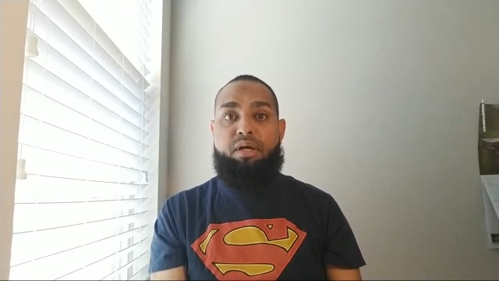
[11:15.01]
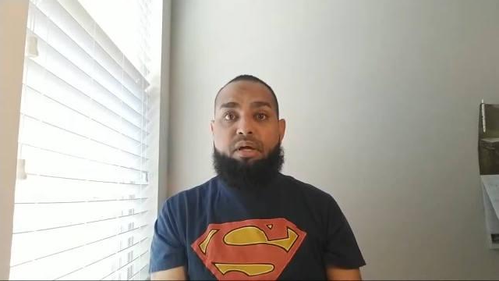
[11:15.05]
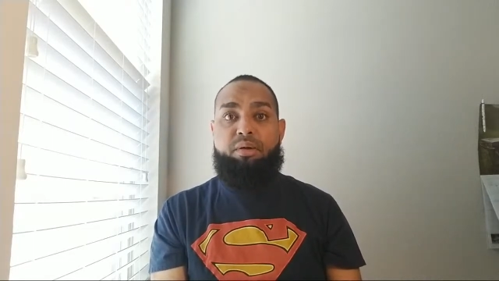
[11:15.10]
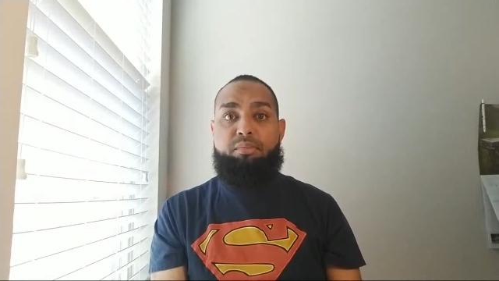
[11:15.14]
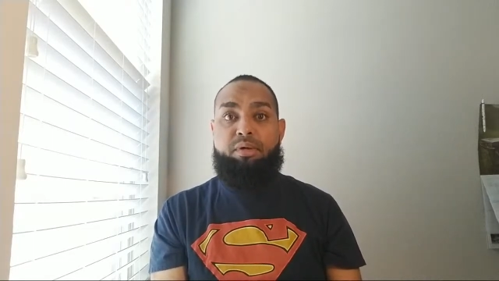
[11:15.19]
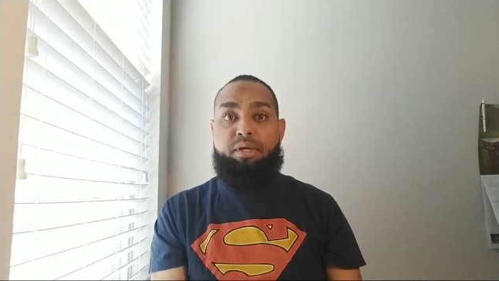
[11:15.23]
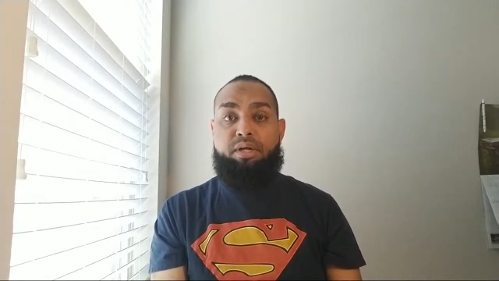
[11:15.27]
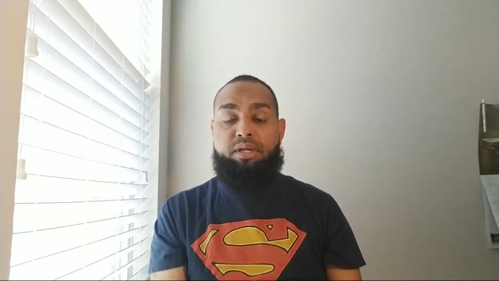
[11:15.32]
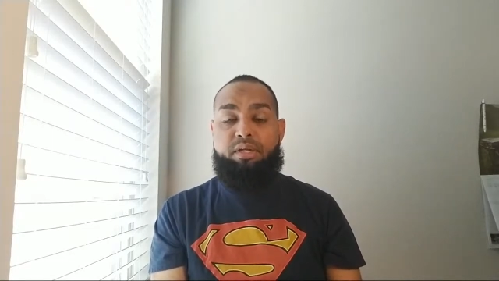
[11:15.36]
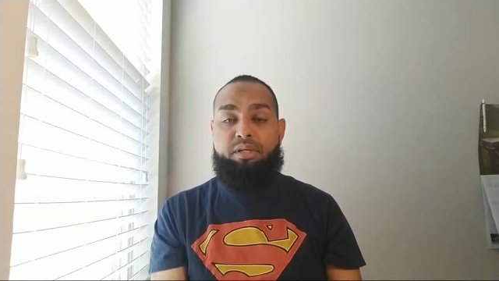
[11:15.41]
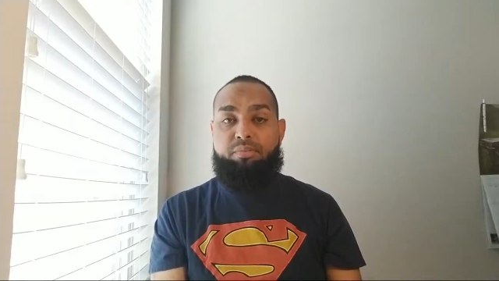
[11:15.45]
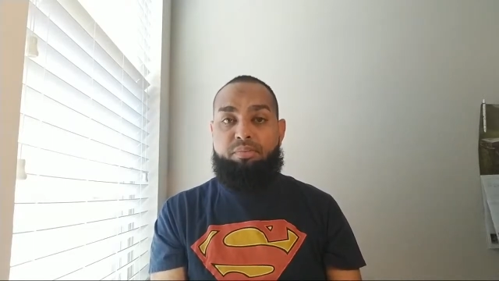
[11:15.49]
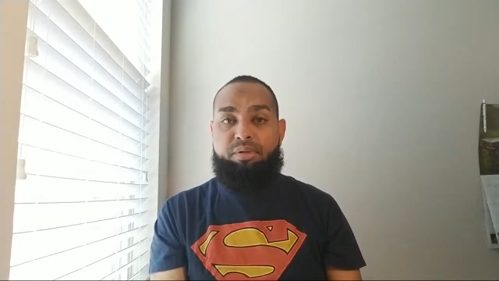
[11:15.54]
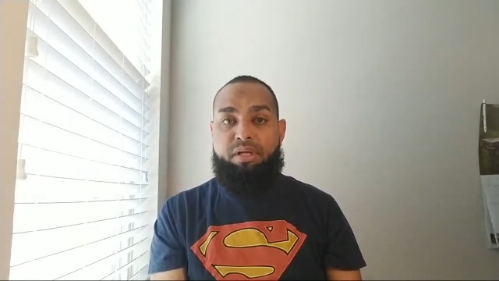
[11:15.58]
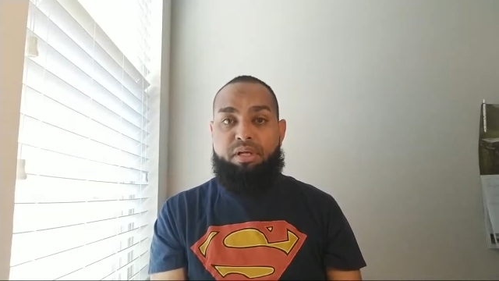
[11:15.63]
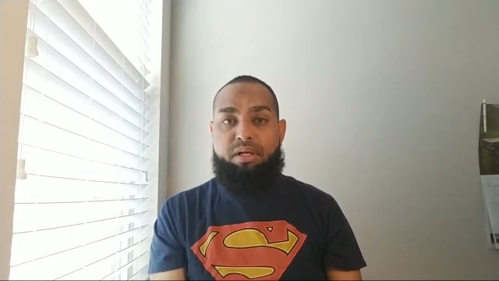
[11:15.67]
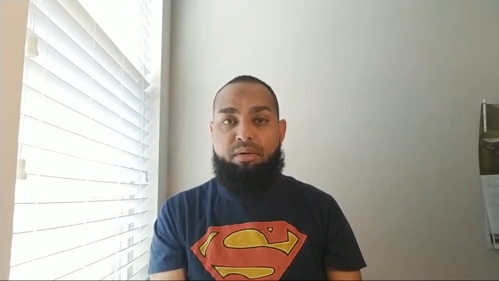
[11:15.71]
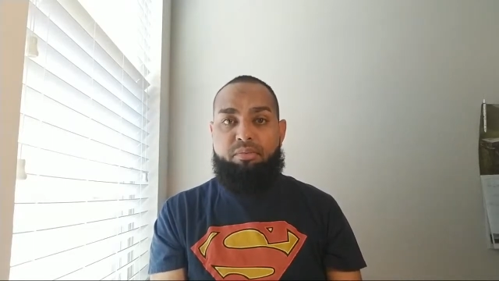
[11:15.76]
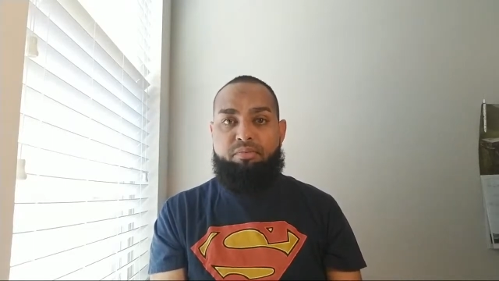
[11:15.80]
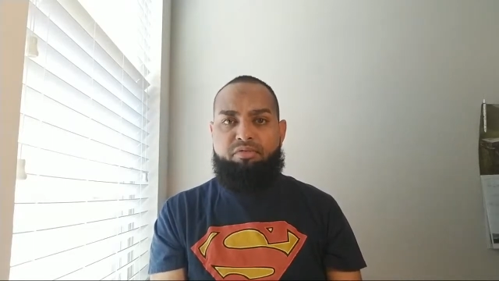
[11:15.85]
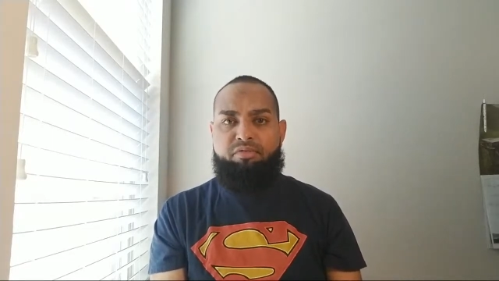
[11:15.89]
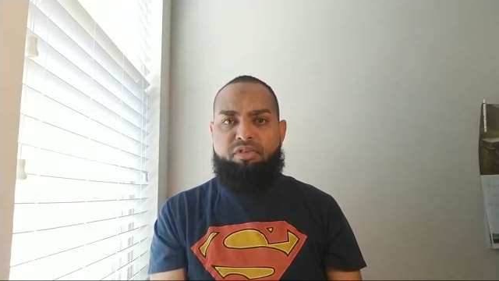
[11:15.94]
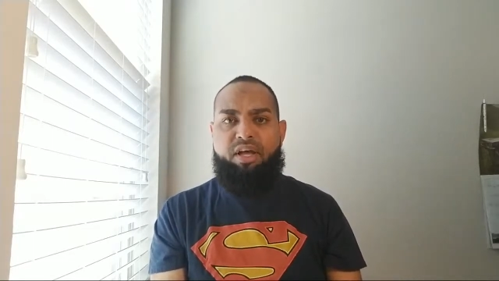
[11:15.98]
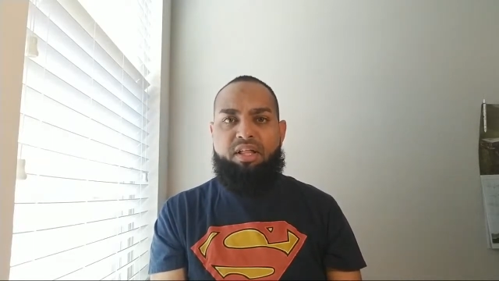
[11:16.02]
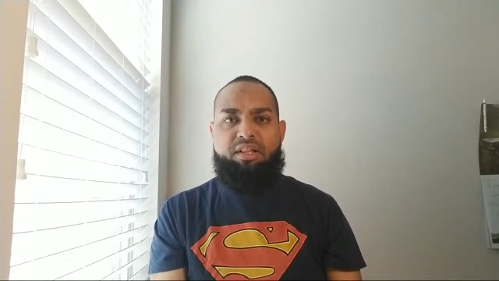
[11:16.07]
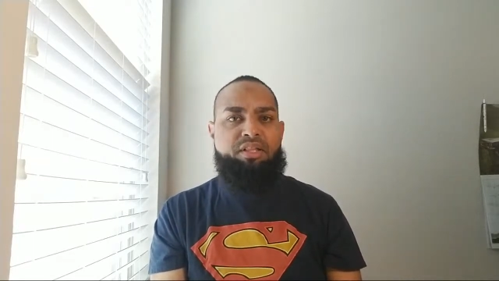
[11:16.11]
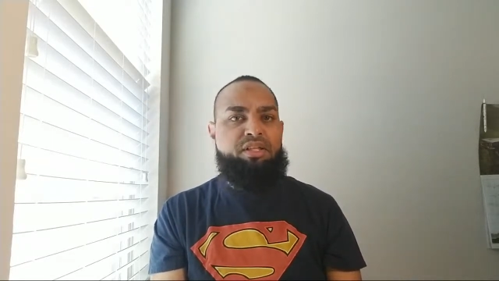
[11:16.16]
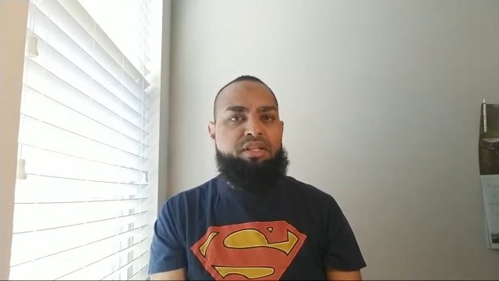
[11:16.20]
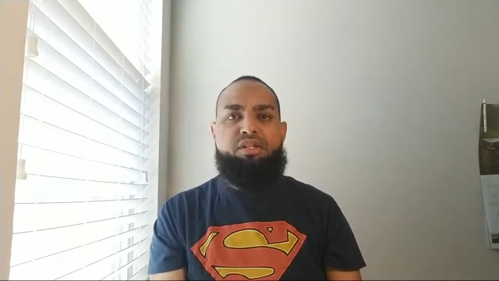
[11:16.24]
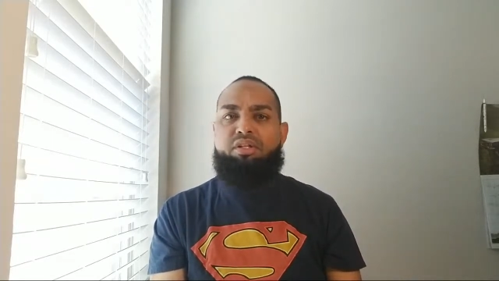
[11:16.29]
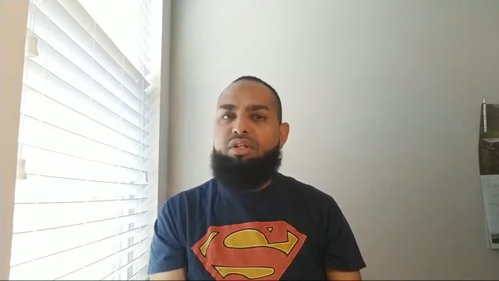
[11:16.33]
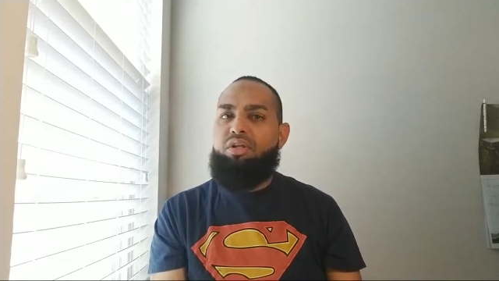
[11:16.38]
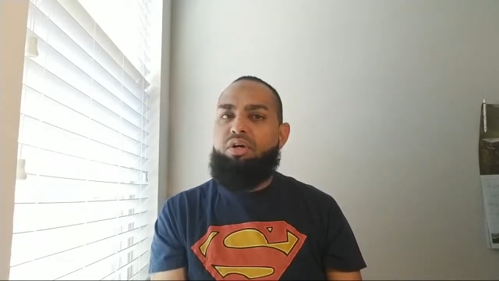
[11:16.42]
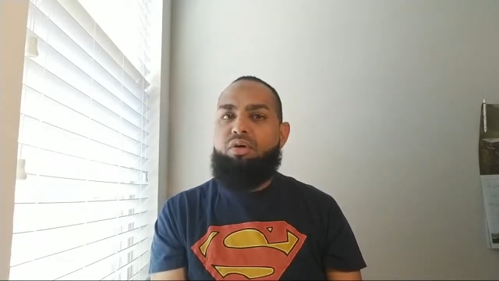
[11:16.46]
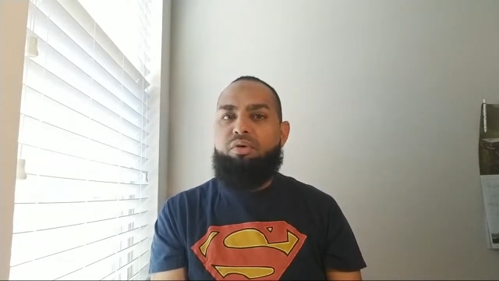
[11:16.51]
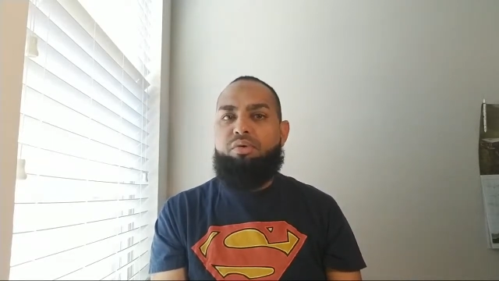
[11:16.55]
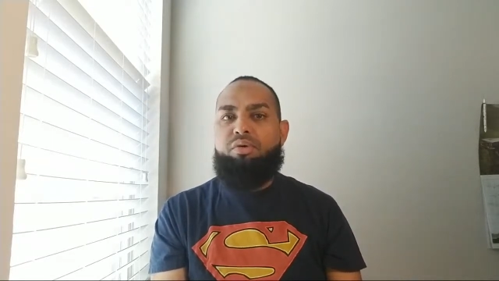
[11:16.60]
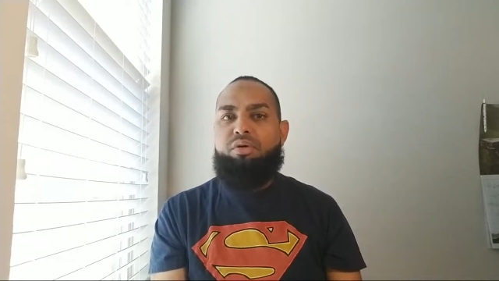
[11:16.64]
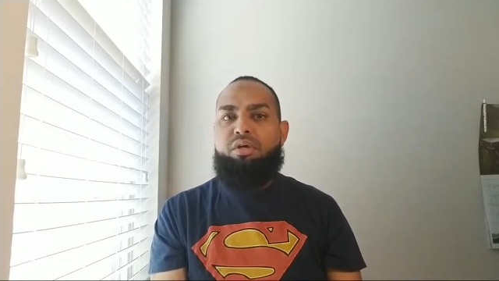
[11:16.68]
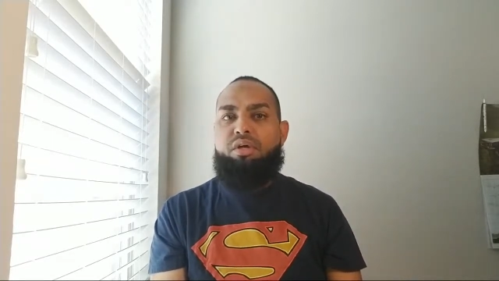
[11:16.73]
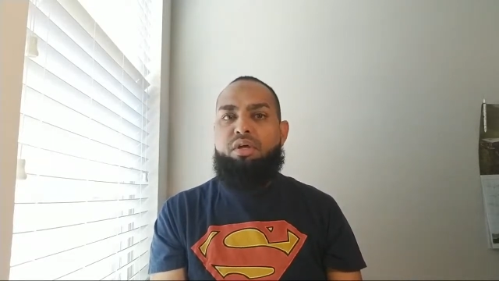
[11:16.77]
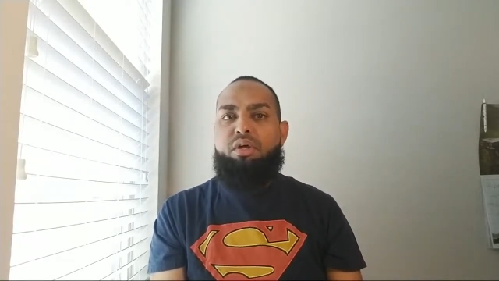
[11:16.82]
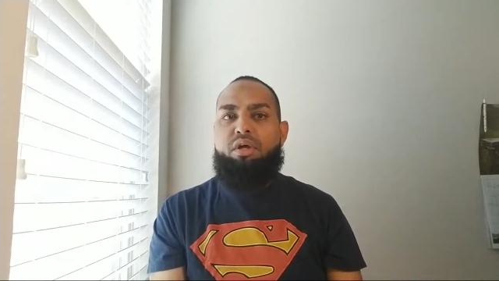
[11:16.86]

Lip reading: Am I going to become violent? No.